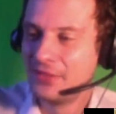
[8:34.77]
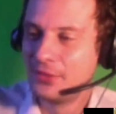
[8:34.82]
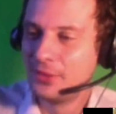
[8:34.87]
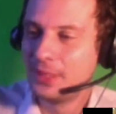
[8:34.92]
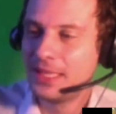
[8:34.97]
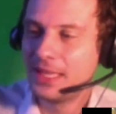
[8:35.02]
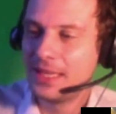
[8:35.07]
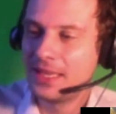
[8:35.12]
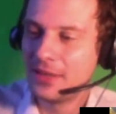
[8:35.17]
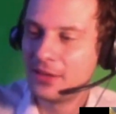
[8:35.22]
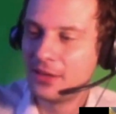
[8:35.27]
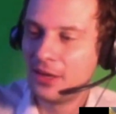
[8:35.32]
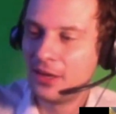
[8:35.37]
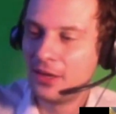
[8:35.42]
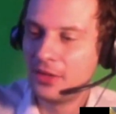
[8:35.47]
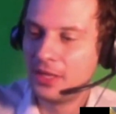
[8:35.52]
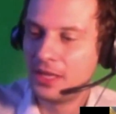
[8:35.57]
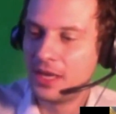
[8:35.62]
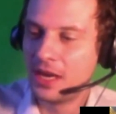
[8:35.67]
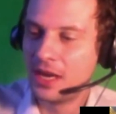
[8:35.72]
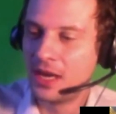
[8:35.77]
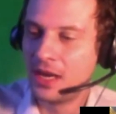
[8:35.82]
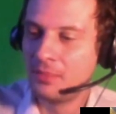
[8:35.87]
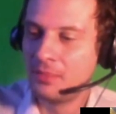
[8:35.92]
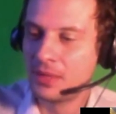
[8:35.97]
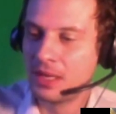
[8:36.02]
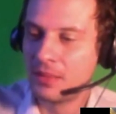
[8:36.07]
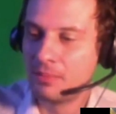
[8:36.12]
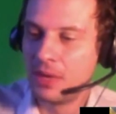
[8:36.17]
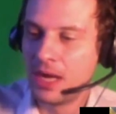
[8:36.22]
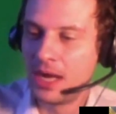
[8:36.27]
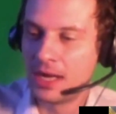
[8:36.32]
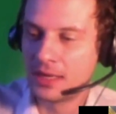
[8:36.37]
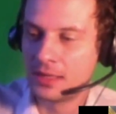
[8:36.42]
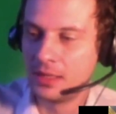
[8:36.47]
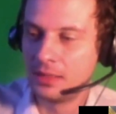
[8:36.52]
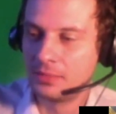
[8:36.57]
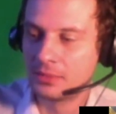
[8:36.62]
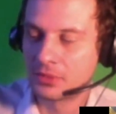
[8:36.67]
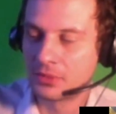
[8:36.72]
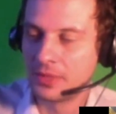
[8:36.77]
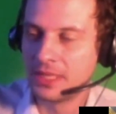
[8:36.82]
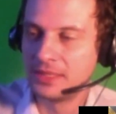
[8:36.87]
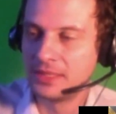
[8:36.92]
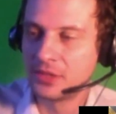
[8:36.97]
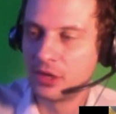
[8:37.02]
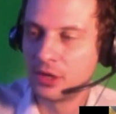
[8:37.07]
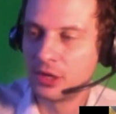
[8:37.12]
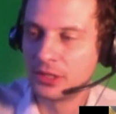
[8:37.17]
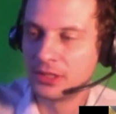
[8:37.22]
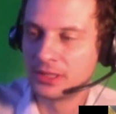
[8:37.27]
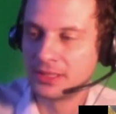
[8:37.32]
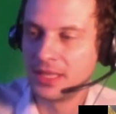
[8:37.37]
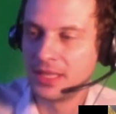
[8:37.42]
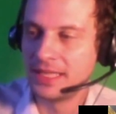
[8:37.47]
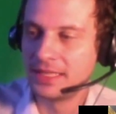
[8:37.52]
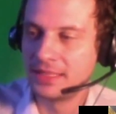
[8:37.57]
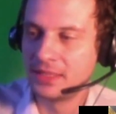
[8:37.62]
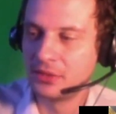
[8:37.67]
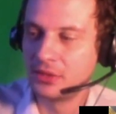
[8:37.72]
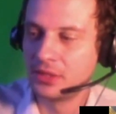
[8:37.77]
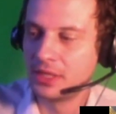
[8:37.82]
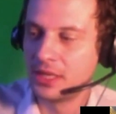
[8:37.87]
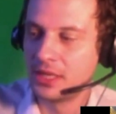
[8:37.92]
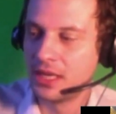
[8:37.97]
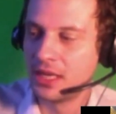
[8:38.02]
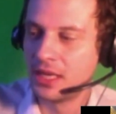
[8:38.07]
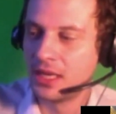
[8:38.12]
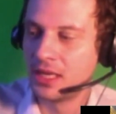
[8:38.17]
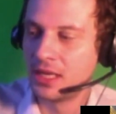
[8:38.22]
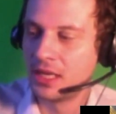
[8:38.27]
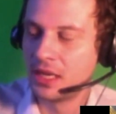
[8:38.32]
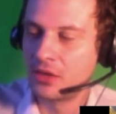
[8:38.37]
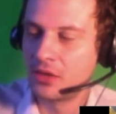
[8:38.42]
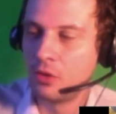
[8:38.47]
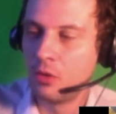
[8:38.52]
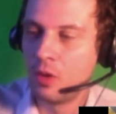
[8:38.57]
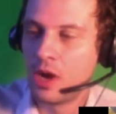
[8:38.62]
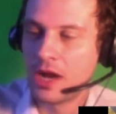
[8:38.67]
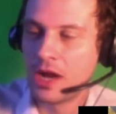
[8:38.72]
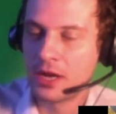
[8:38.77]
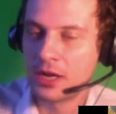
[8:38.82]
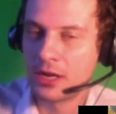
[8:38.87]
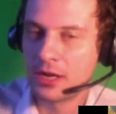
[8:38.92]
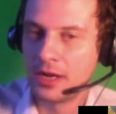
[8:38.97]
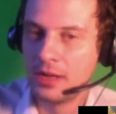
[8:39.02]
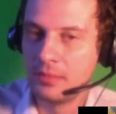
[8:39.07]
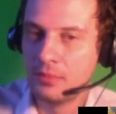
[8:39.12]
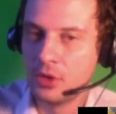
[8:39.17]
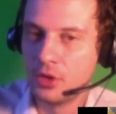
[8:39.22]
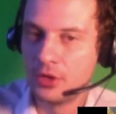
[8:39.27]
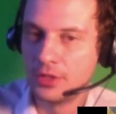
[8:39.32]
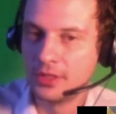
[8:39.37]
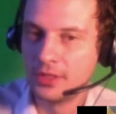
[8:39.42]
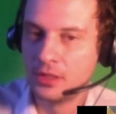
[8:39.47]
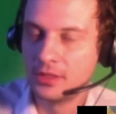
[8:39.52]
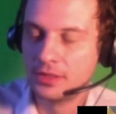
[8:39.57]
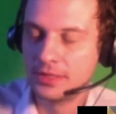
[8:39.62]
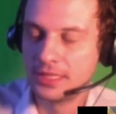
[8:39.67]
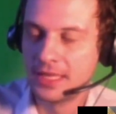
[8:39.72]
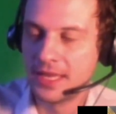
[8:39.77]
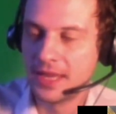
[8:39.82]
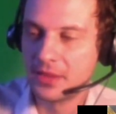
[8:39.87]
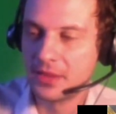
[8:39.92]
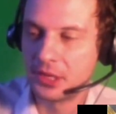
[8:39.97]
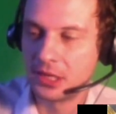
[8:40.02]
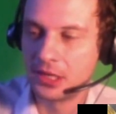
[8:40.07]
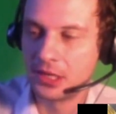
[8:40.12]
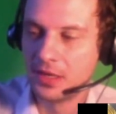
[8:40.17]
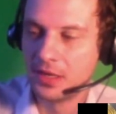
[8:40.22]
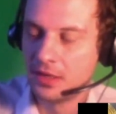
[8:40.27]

We could get all the Apocalypse retards like doing a choir hymnal together.